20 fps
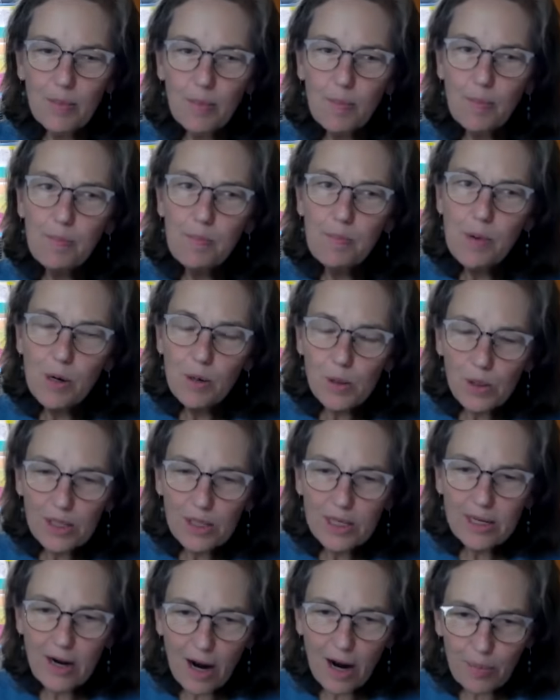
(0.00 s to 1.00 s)

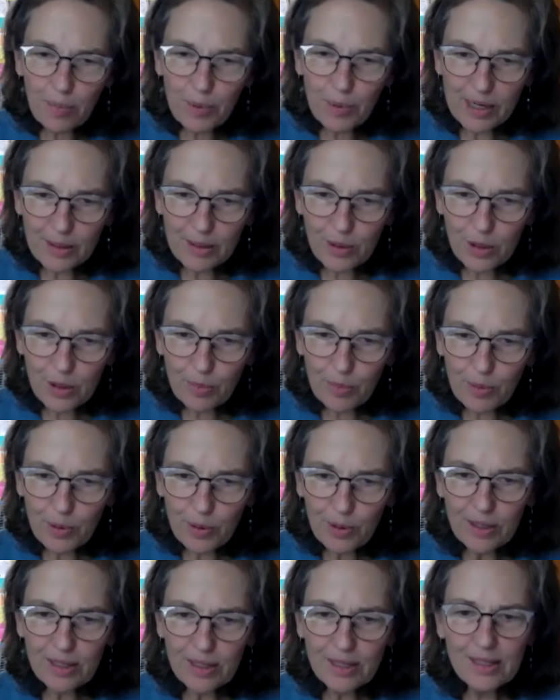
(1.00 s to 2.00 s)
mostly
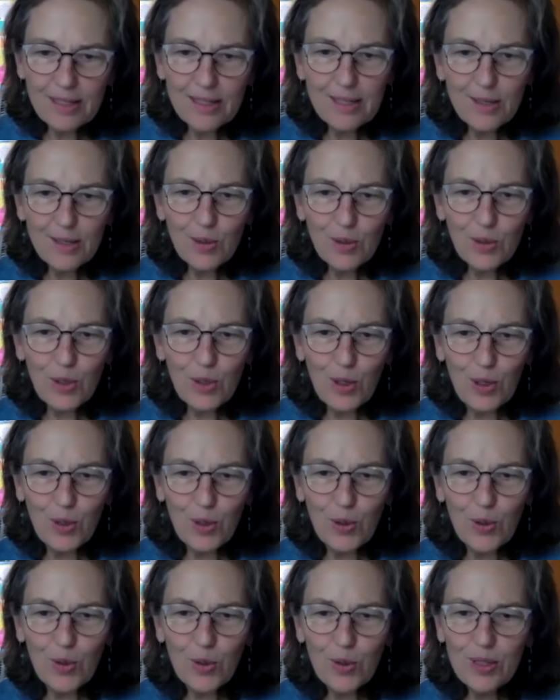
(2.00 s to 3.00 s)
comprehensible.
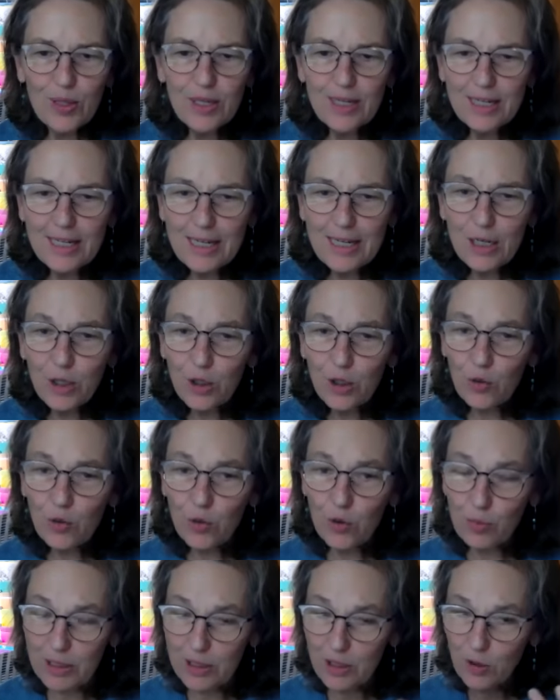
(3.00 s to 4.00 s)
So the teachers
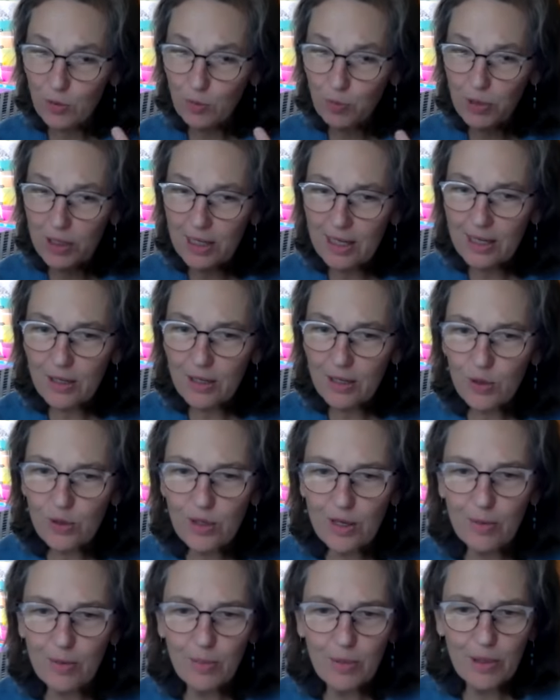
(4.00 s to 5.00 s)
will be speaking to
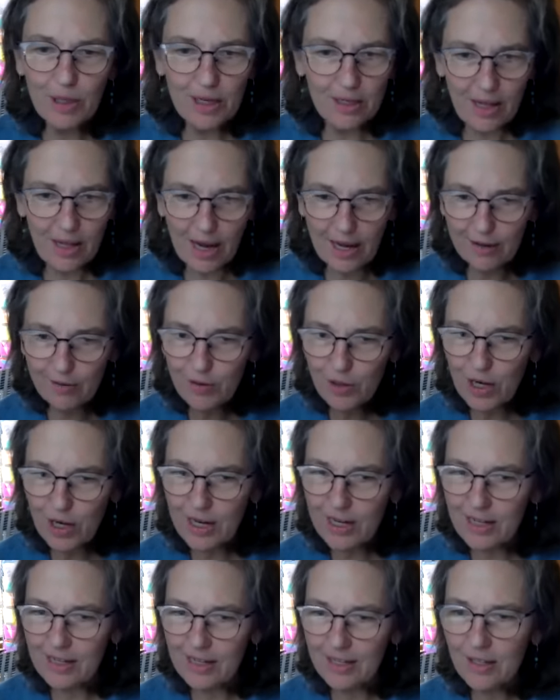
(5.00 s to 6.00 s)
them in a lot of
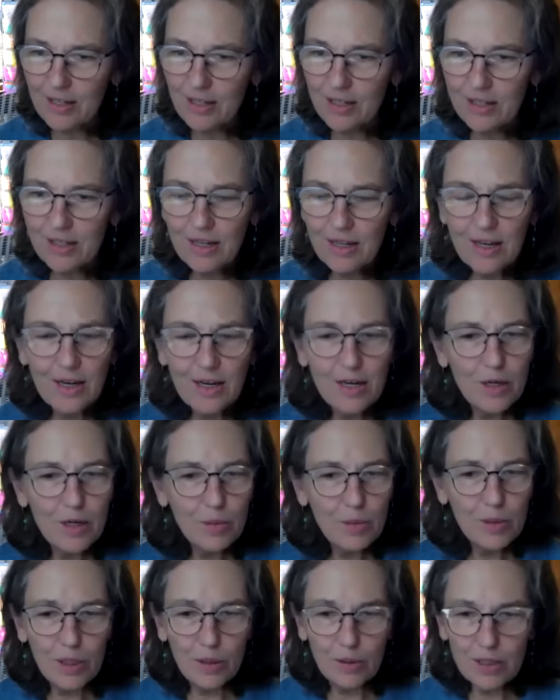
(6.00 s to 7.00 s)
Chinese.
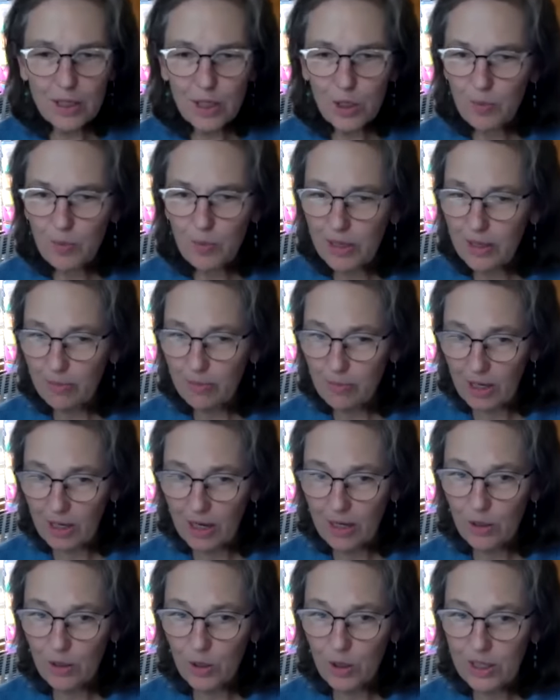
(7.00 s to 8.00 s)
We don't expect them to
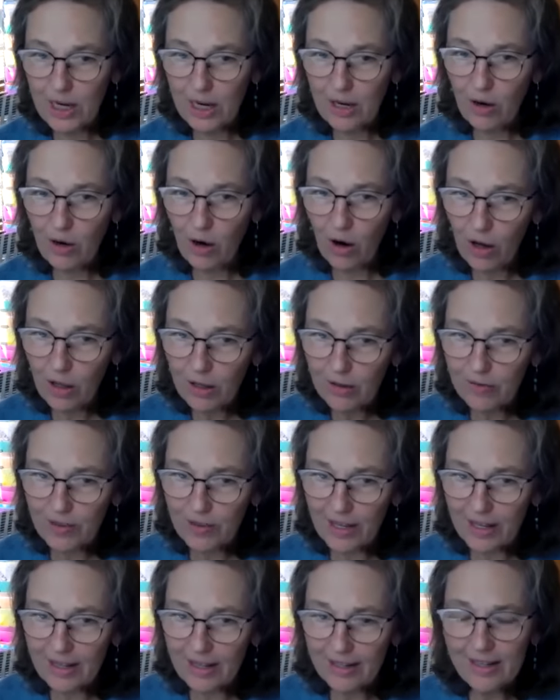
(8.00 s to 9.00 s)
understand all of
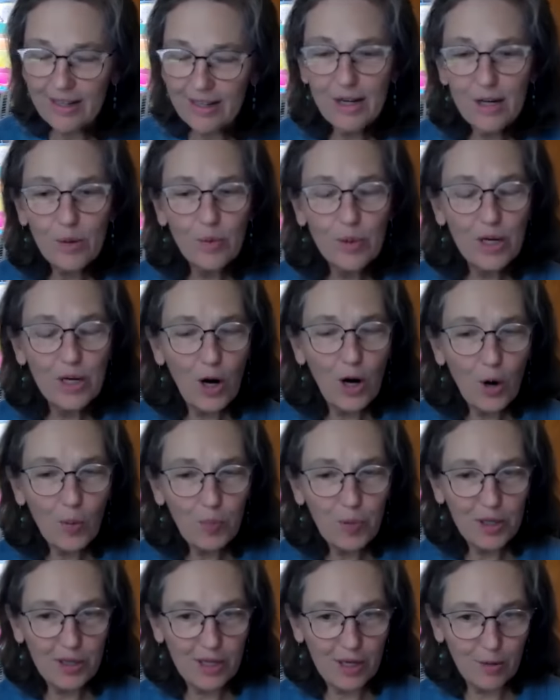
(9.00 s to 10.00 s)
it. We hope
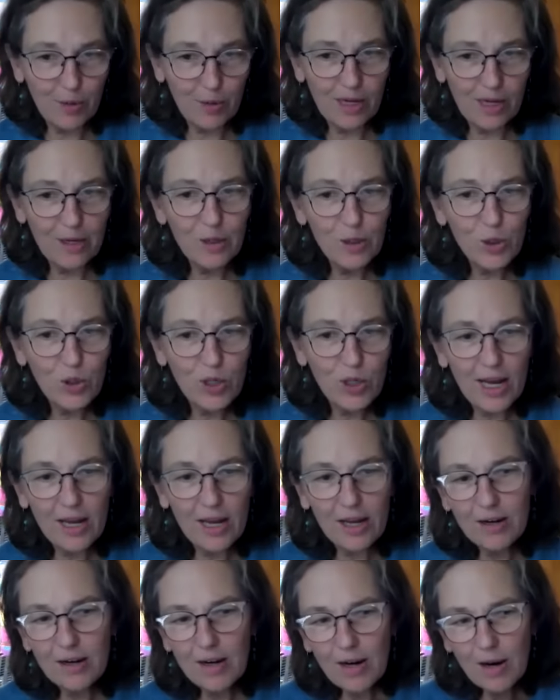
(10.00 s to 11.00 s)
that they will
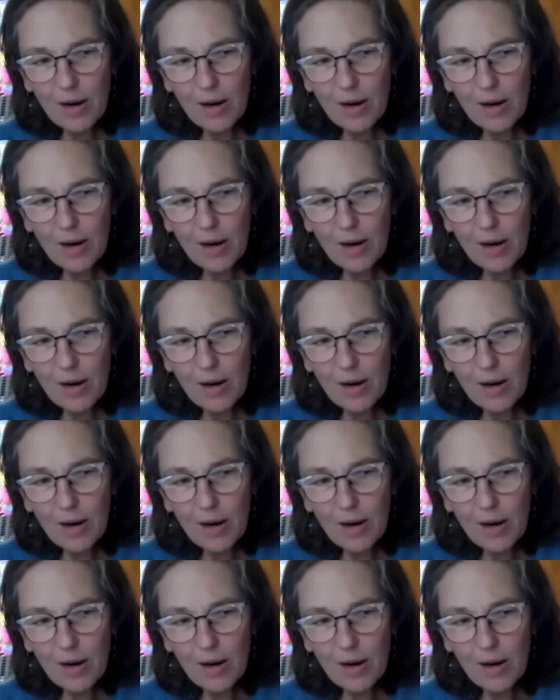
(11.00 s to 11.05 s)
understand